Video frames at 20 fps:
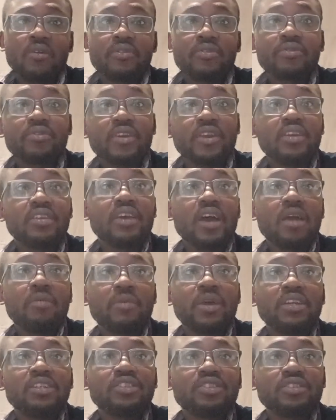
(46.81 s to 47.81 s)
three
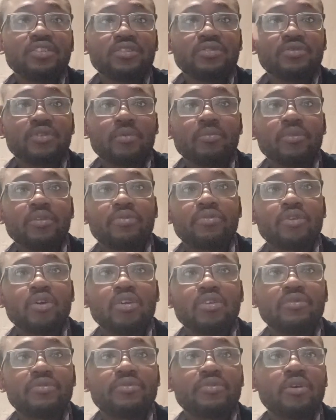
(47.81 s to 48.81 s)
dimensions: from the
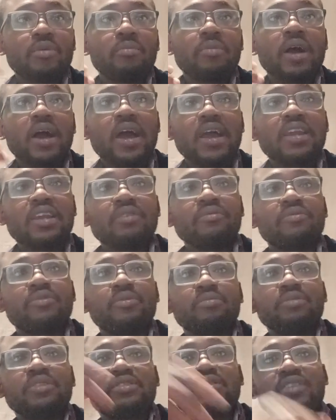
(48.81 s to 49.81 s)
front, from behind, and
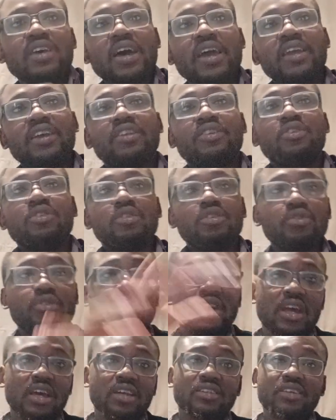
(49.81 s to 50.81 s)
from the side. You're
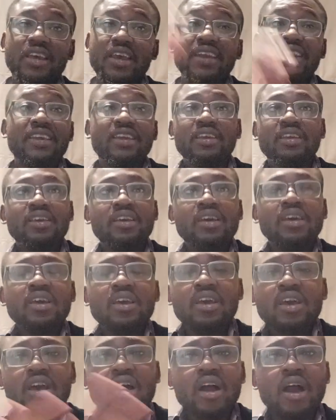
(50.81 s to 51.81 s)
looking at any
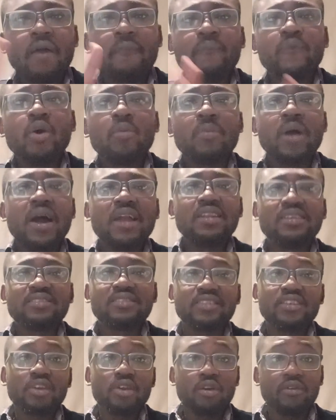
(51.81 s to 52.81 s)

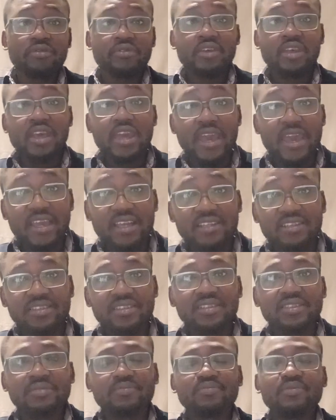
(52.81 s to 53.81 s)
abnormality of
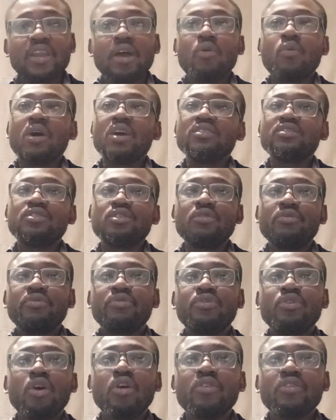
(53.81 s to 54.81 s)
gait. Now, once
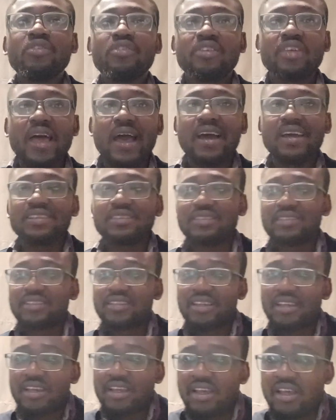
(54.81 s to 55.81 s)
you've done that,
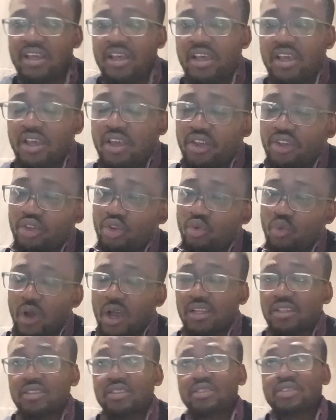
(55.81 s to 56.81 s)
you
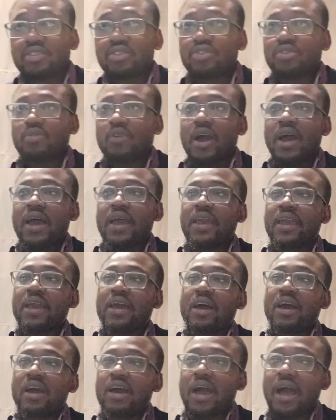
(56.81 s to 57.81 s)
want to
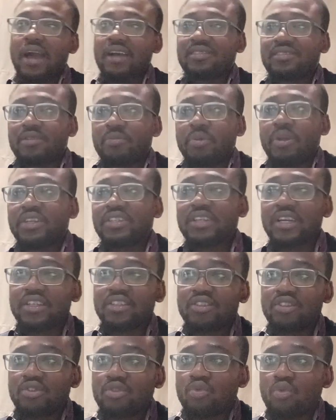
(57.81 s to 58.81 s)
ask the patient to